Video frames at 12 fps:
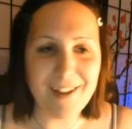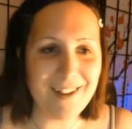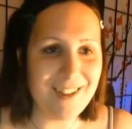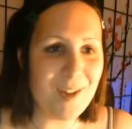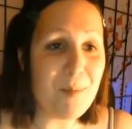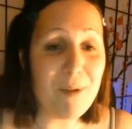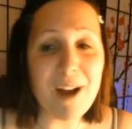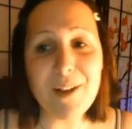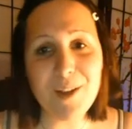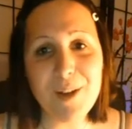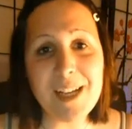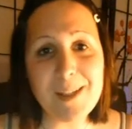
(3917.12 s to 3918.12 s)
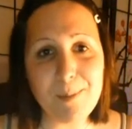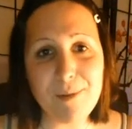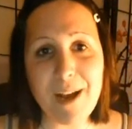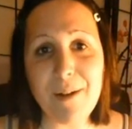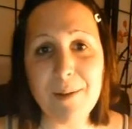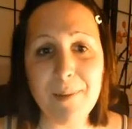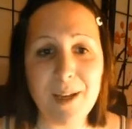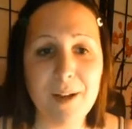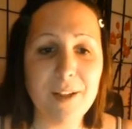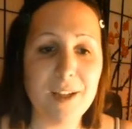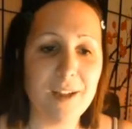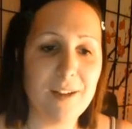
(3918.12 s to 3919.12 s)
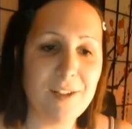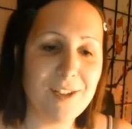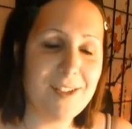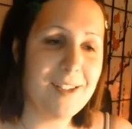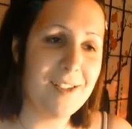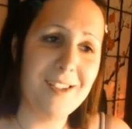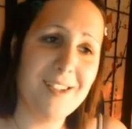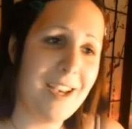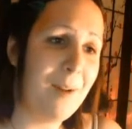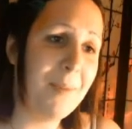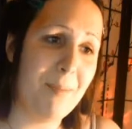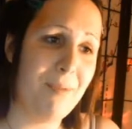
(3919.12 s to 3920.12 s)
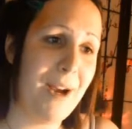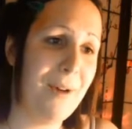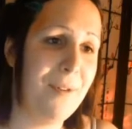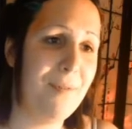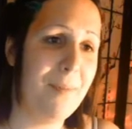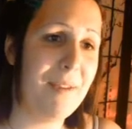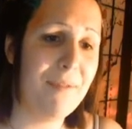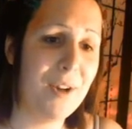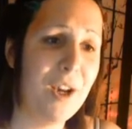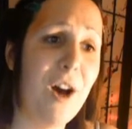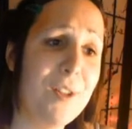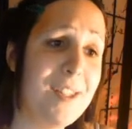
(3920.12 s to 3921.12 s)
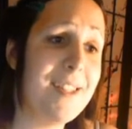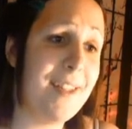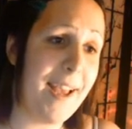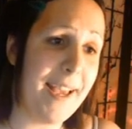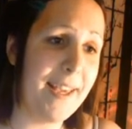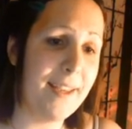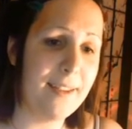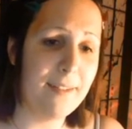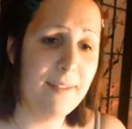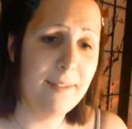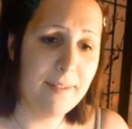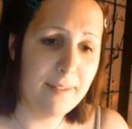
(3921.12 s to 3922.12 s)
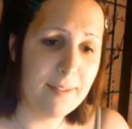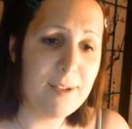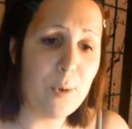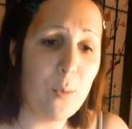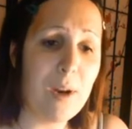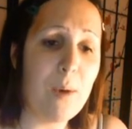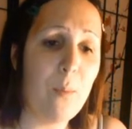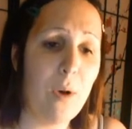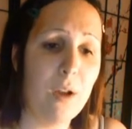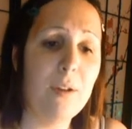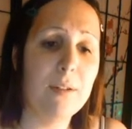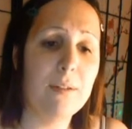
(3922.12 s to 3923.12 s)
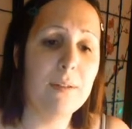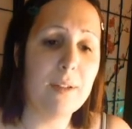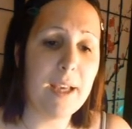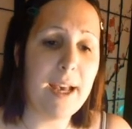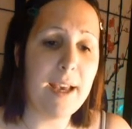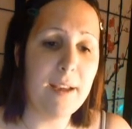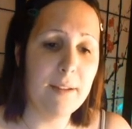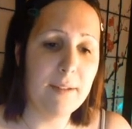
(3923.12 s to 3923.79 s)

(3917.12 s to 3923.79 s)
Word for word: You're proud. You guys are proud of me, aren't you? Just, just tell me you're proud of me, for God's sake. It's all I want. Okay.